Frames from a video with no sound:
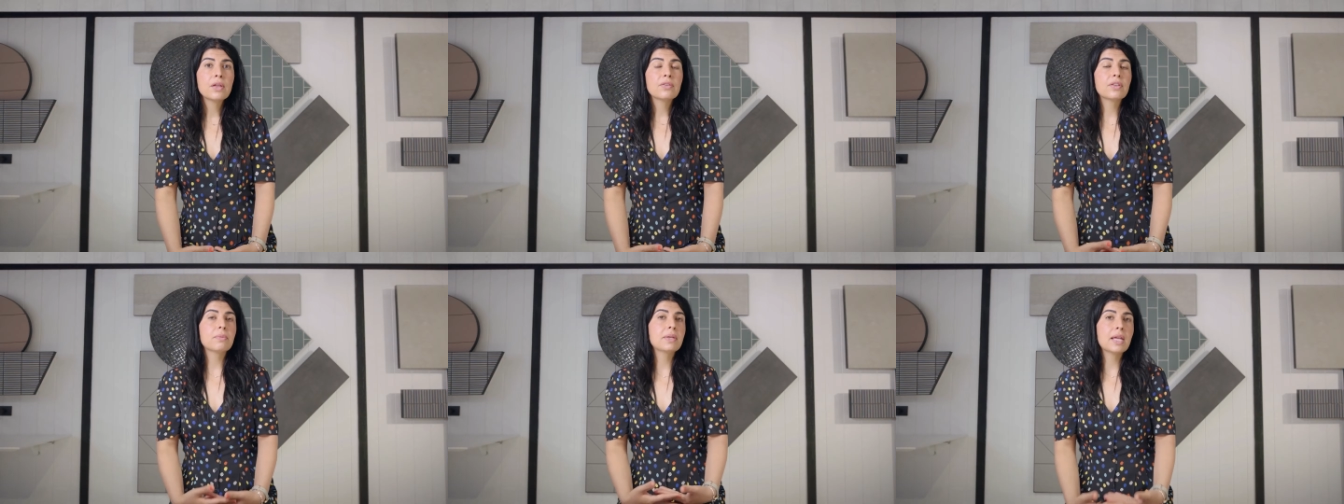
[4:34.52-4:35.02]

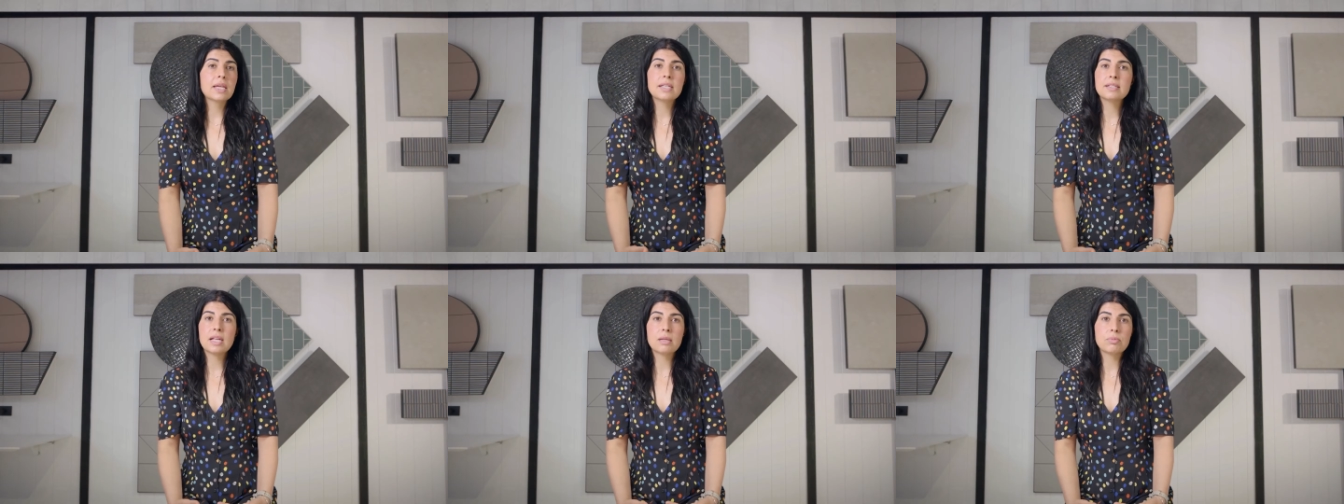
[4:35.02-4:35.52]
that Manetti
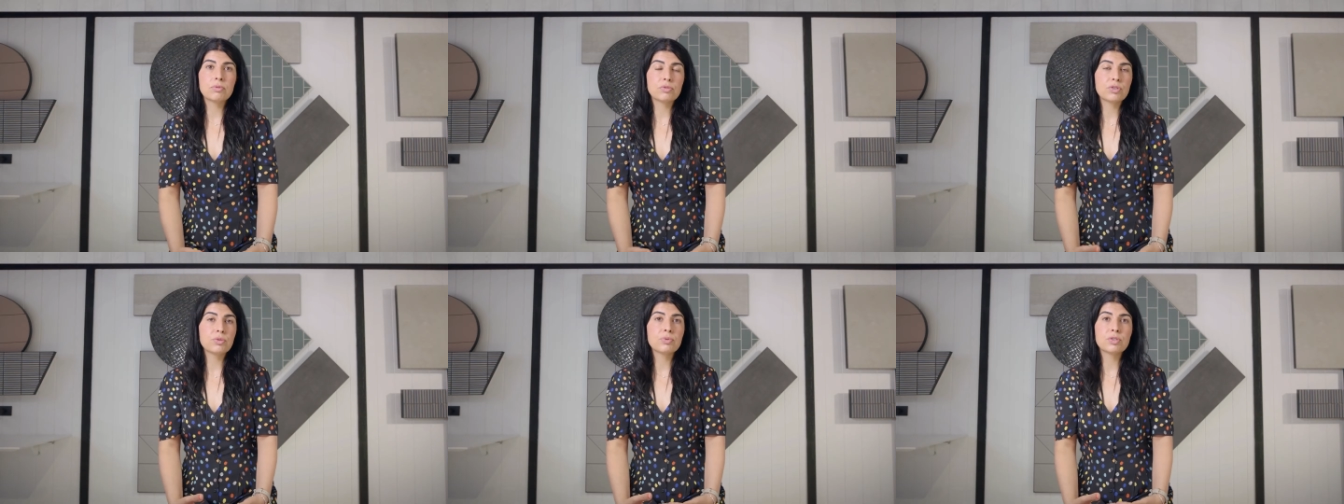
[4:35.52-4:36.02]
is able
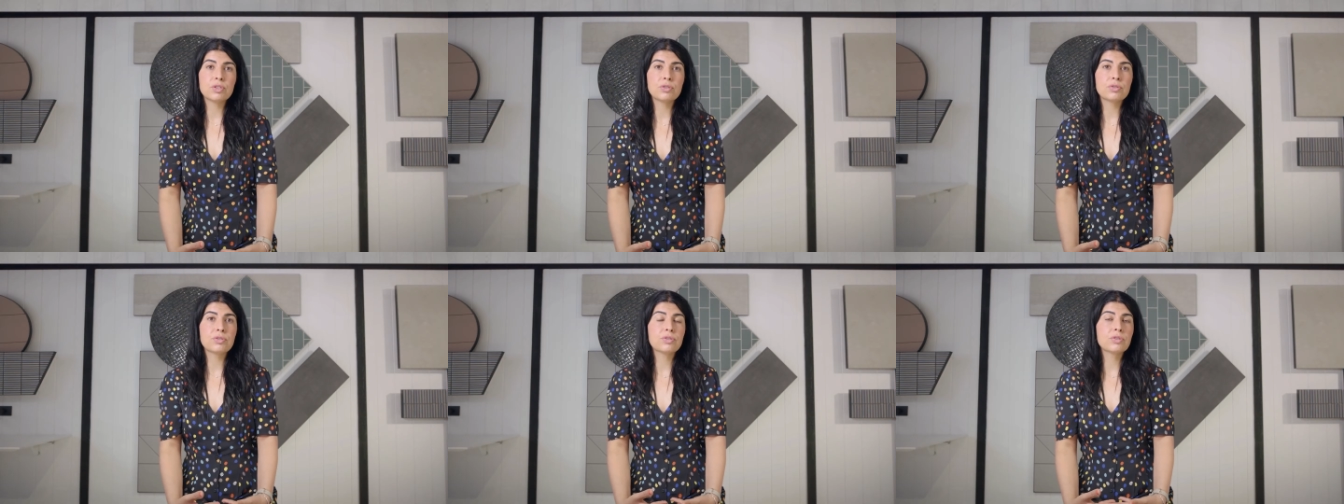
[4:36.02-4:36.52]
to
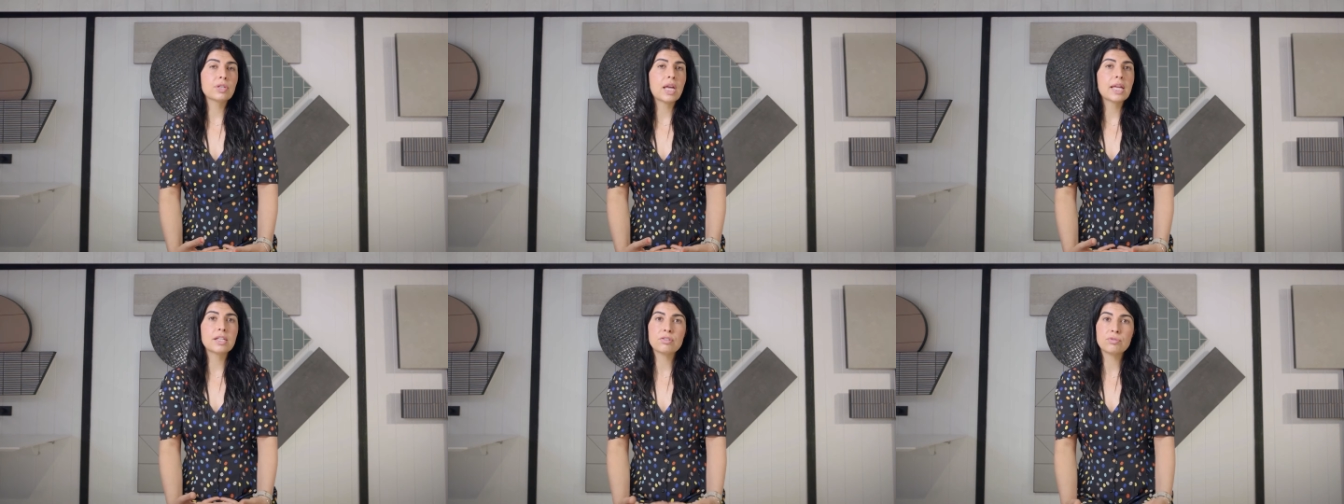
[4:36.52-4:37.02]
produce
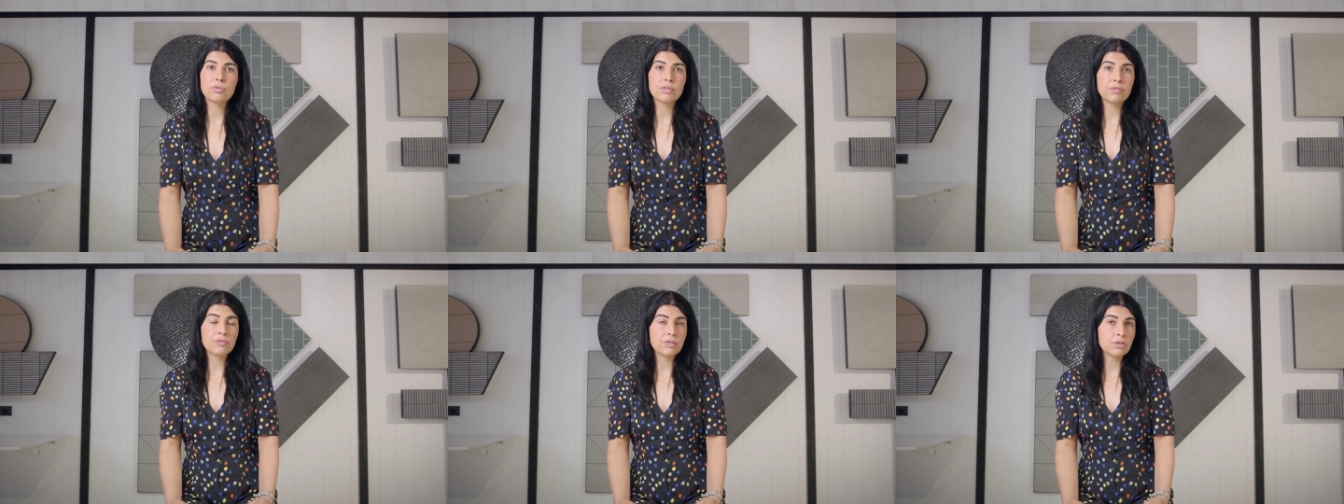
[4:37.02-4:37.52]
any sort
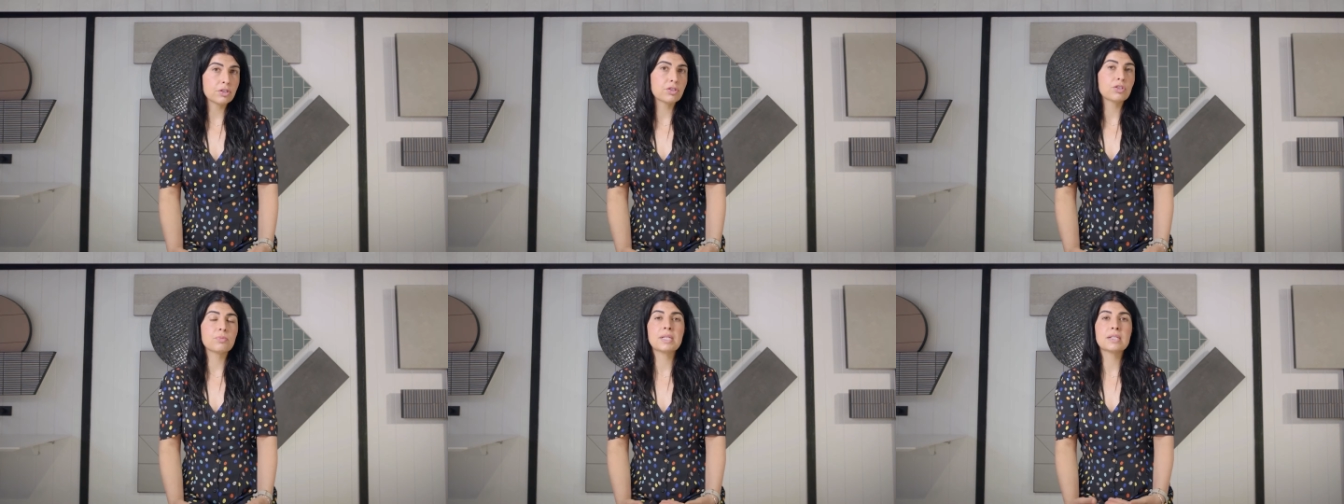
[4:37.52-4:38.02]
of
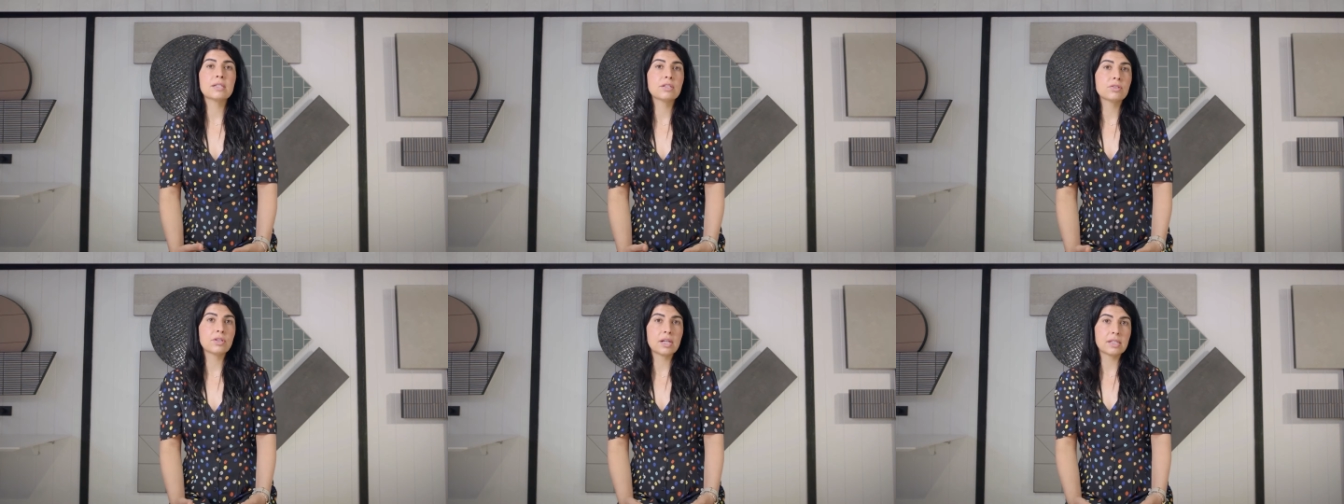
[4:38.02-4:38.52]
furniture
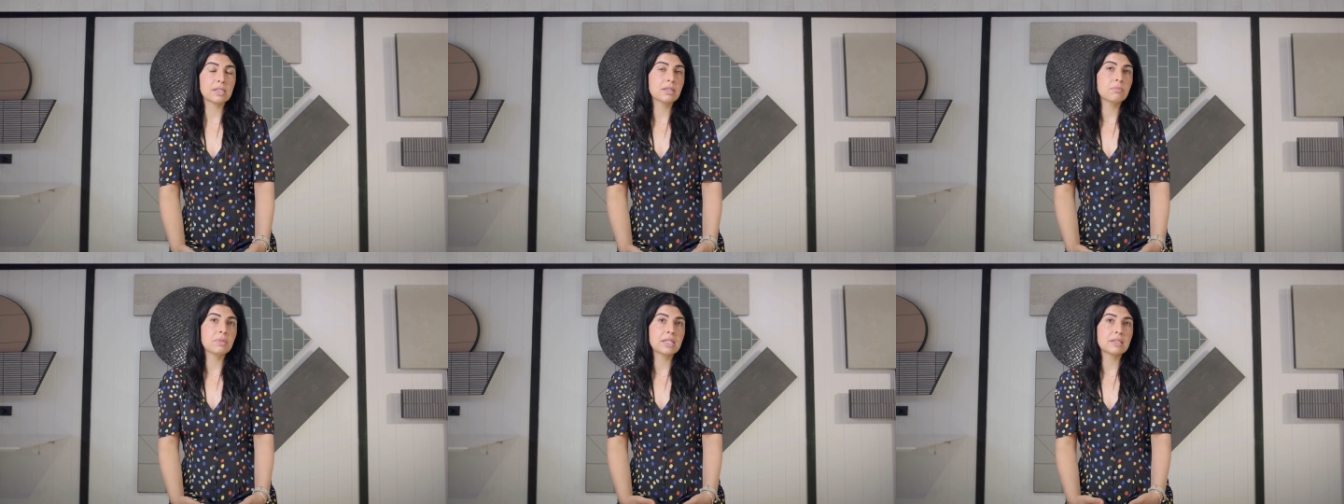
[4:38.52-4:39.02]
pieces or
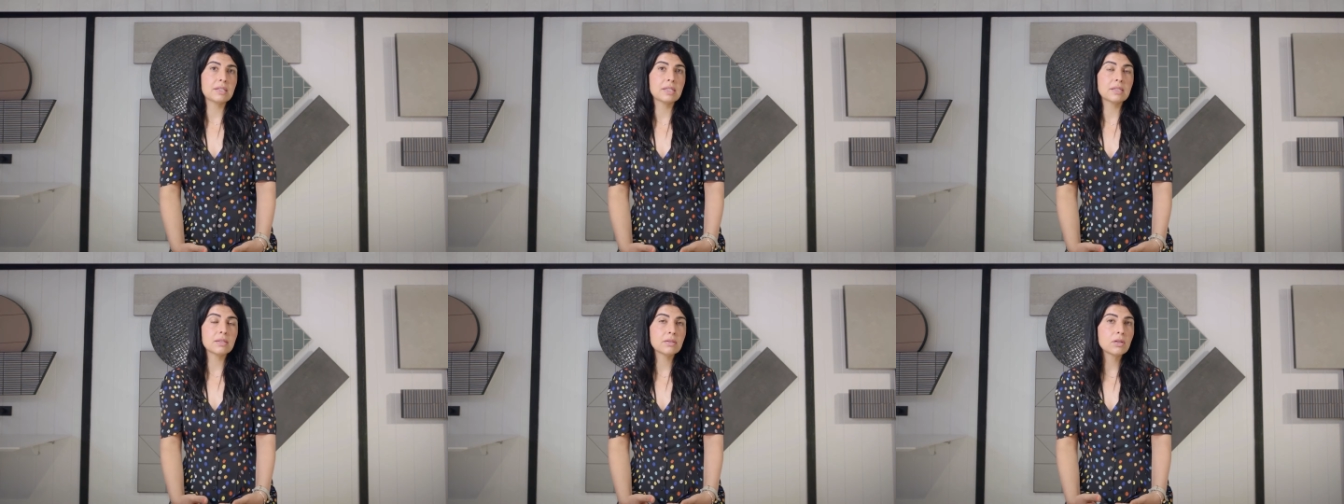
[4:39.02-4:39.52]
custom
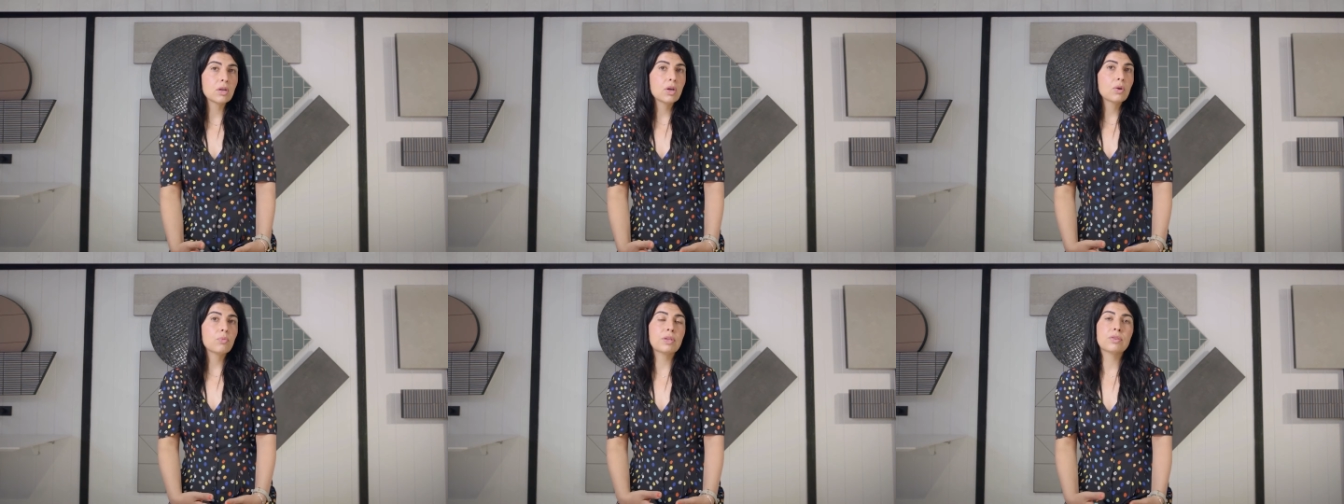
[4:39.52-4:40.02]
pieces
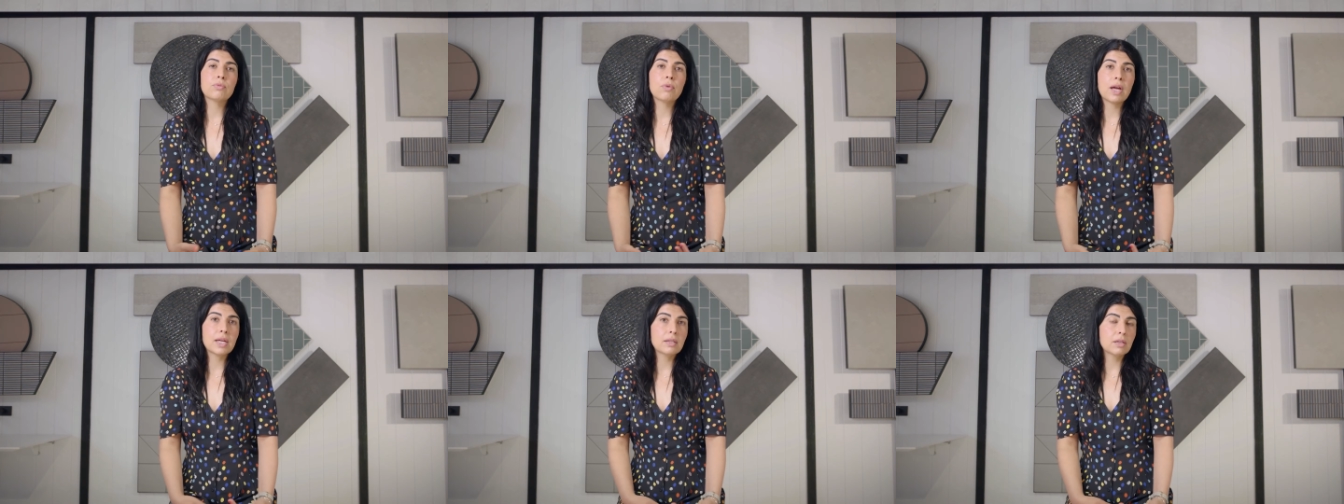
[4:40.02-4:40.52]
with the
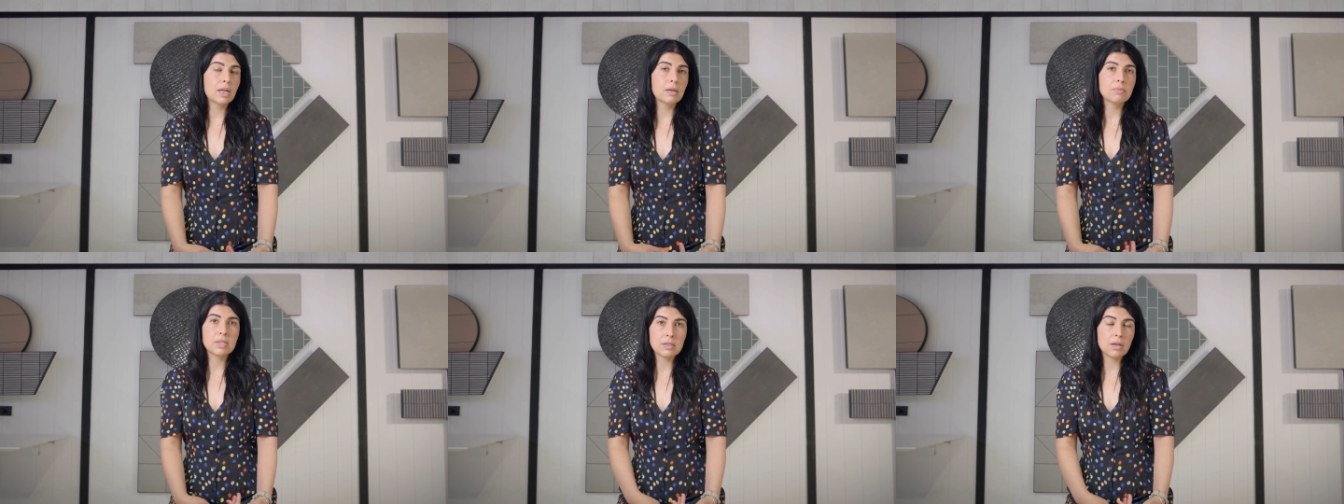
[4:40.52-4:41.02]
right
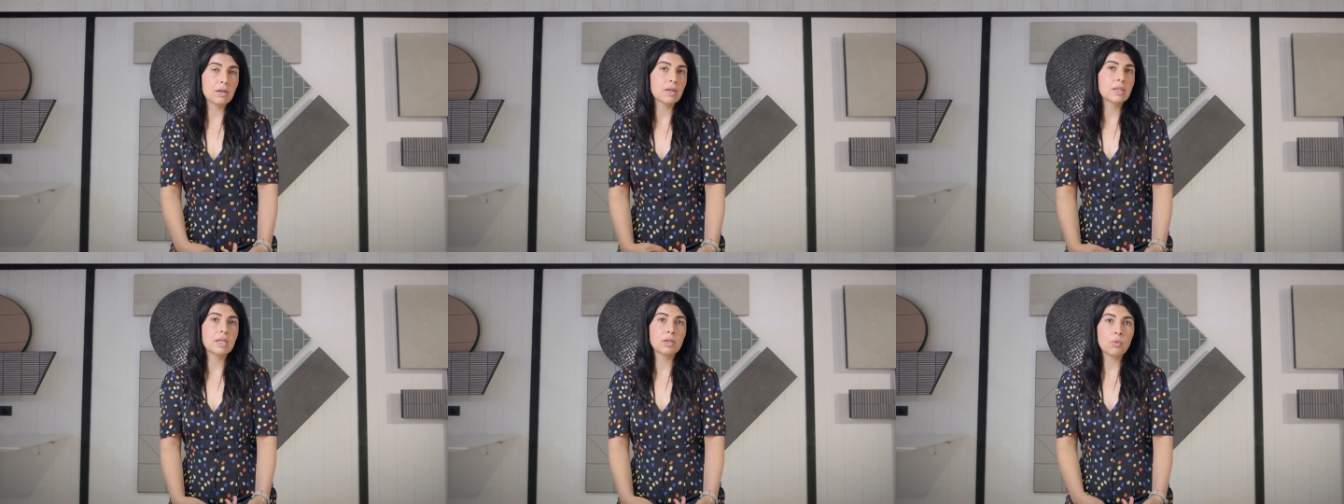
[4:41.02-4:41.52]

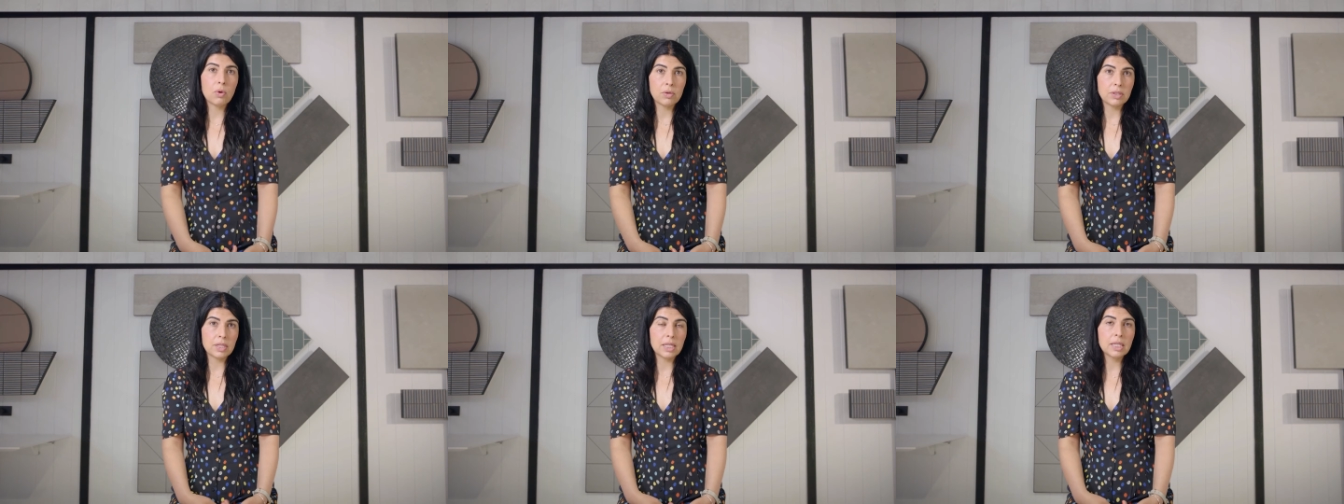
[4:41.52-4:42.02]
design and
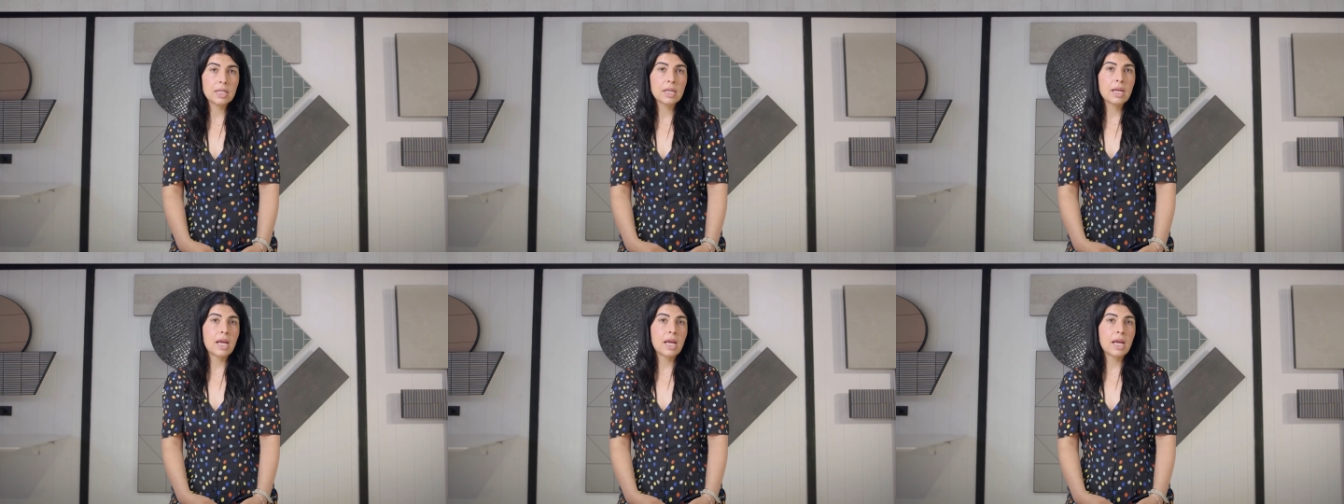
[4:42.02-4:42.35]
quantity,